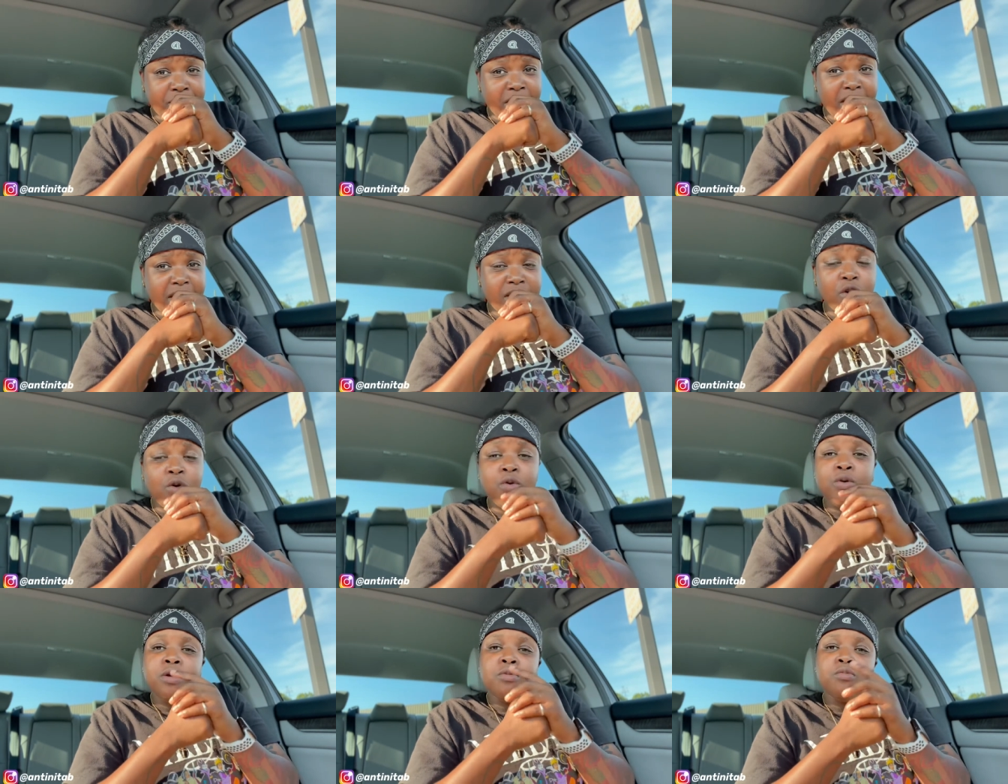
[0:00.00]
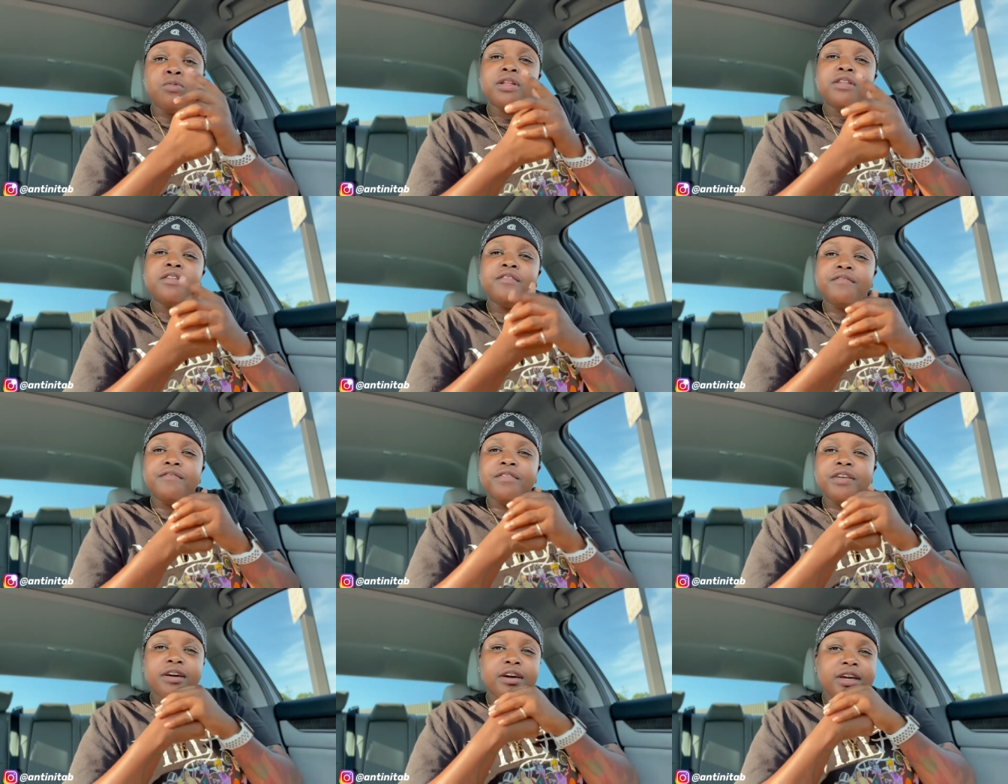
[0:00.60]
And do we really
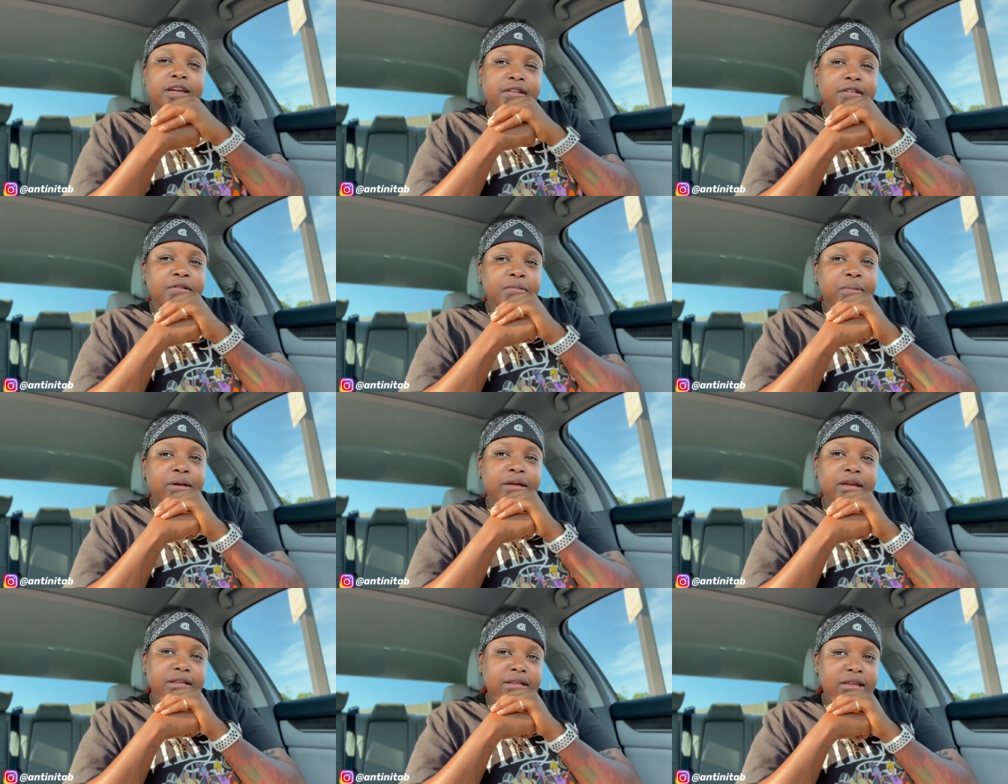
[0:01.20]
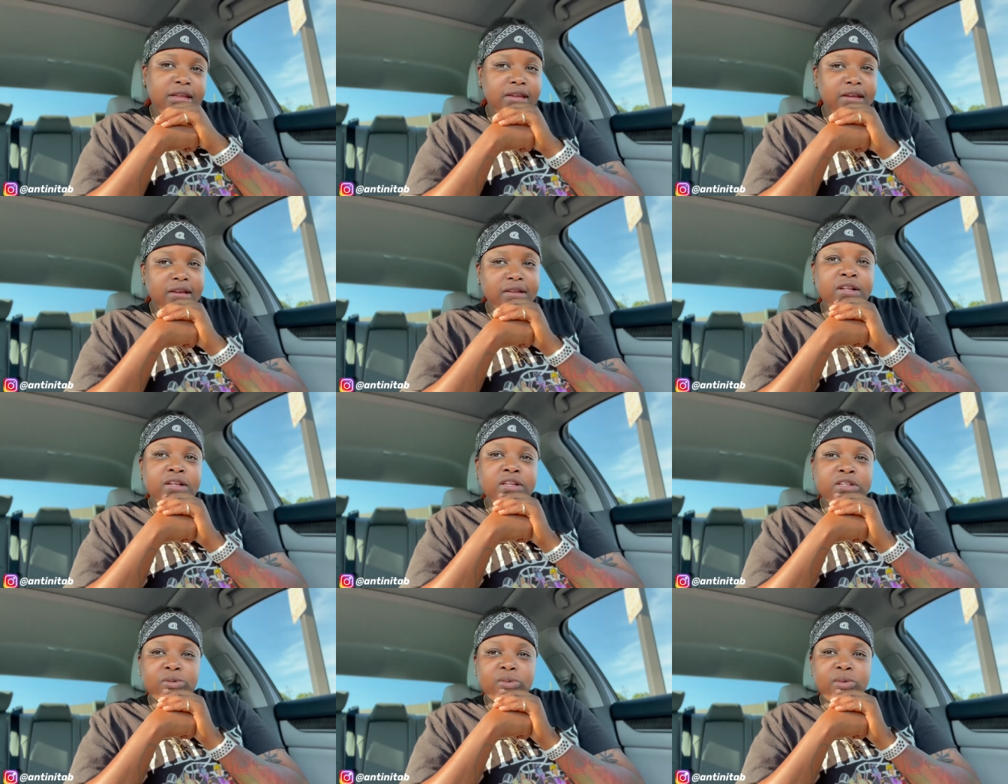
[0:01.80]
feel independent in
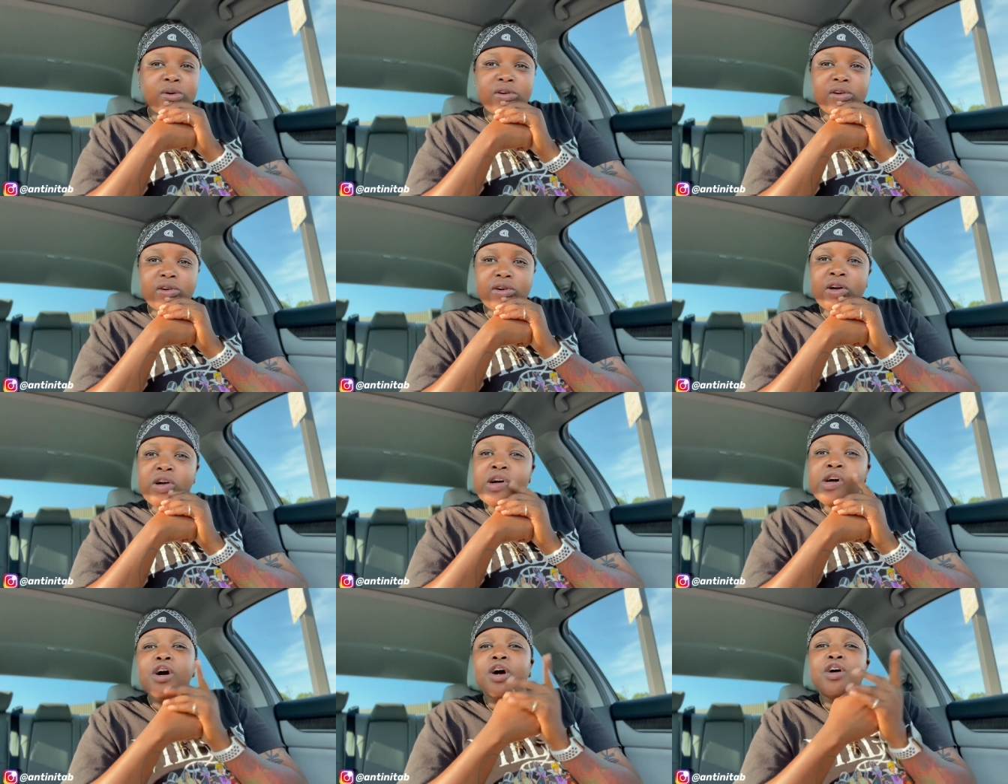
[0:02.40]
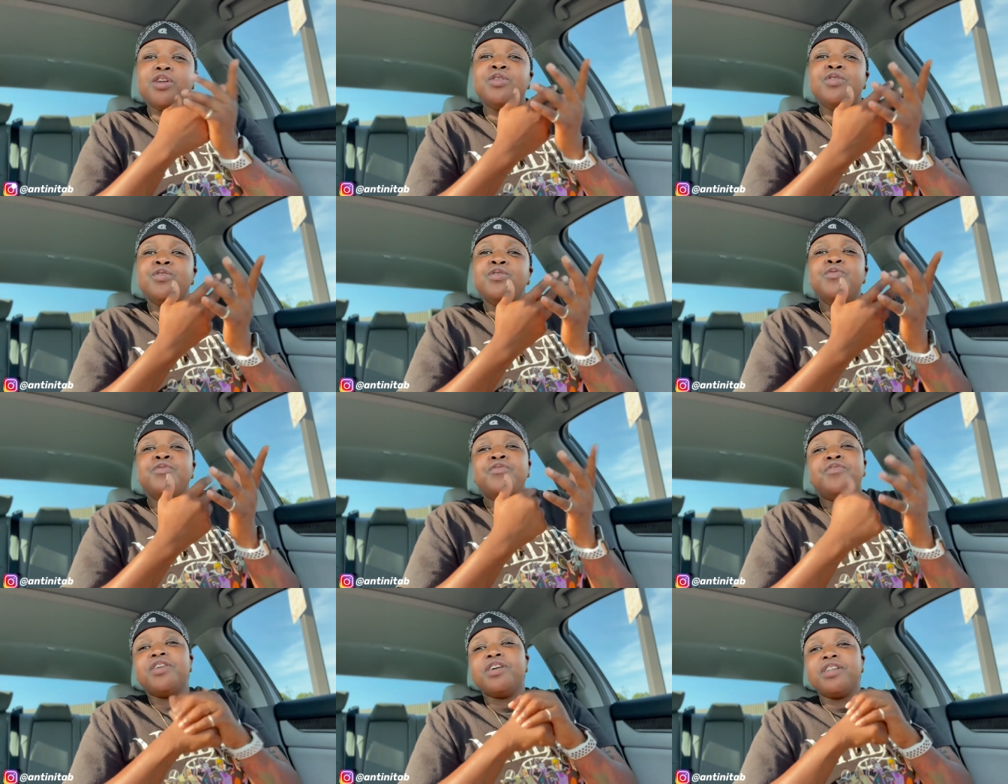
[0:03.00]
this world? Or do
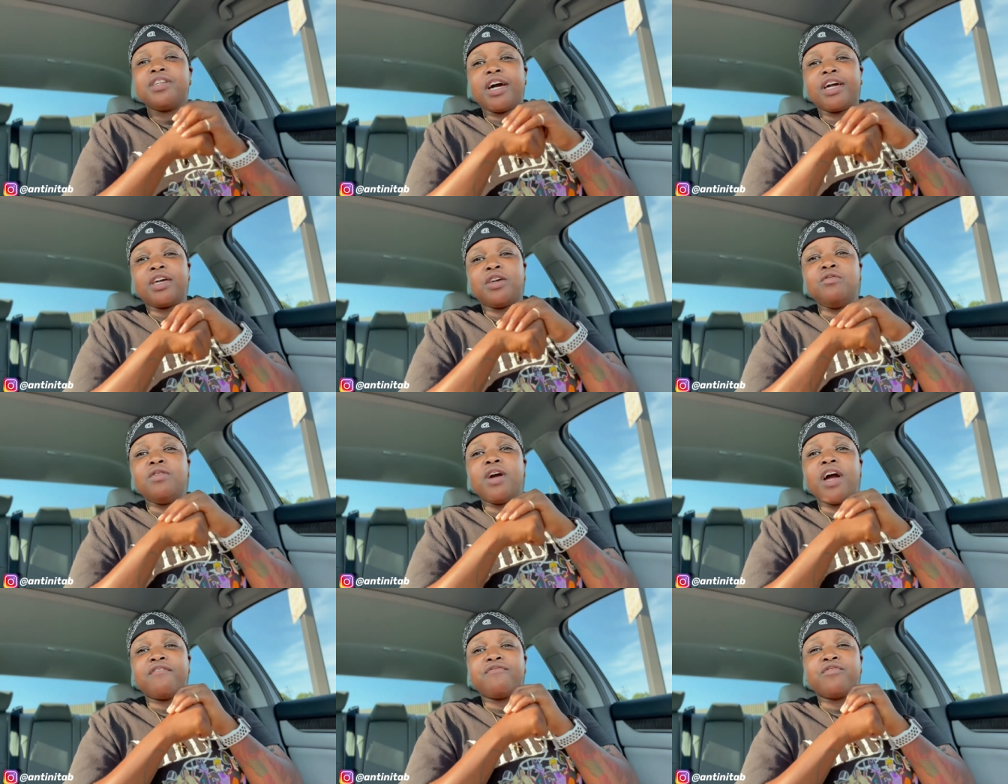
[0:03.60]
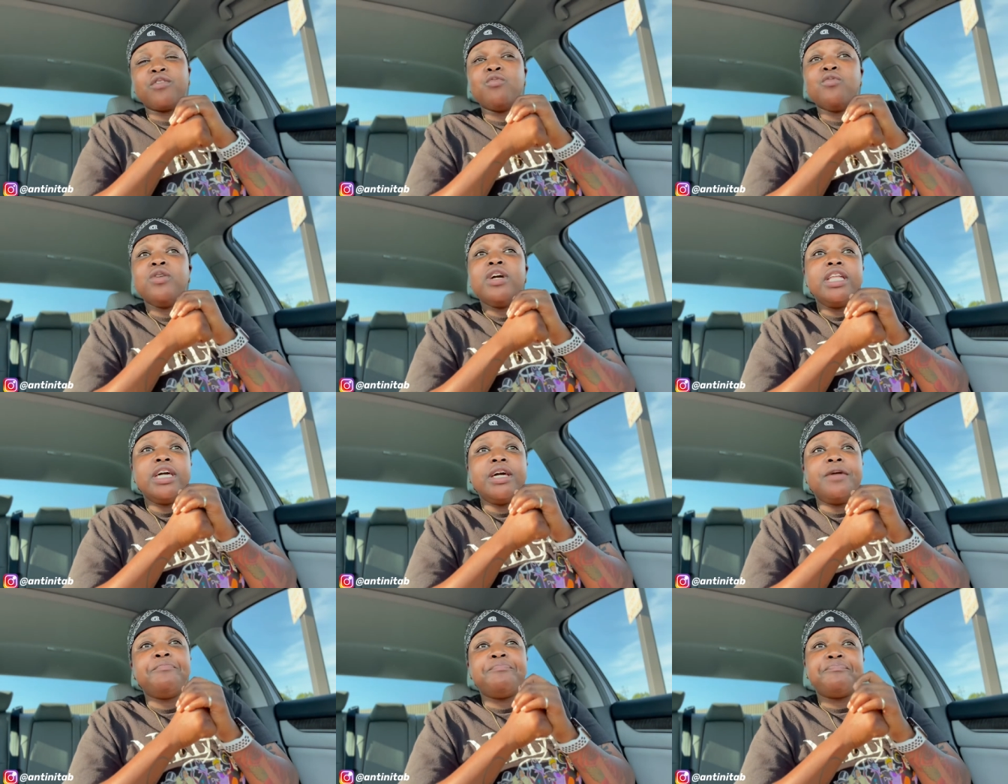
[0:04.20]
you feel like you have to
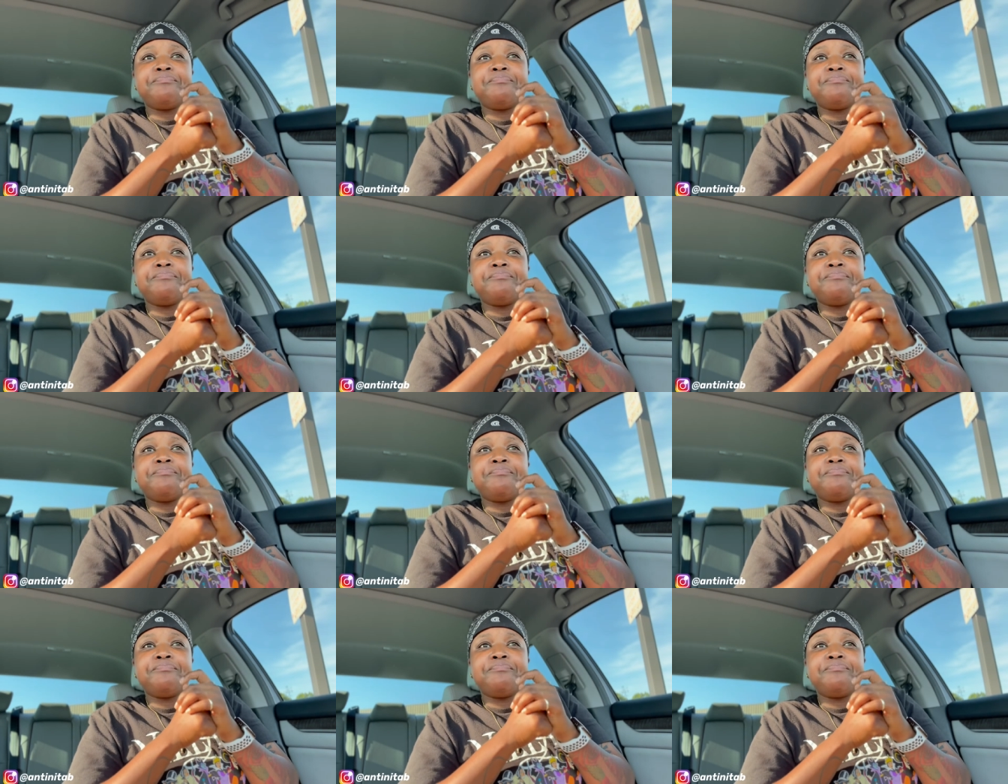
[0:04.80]
really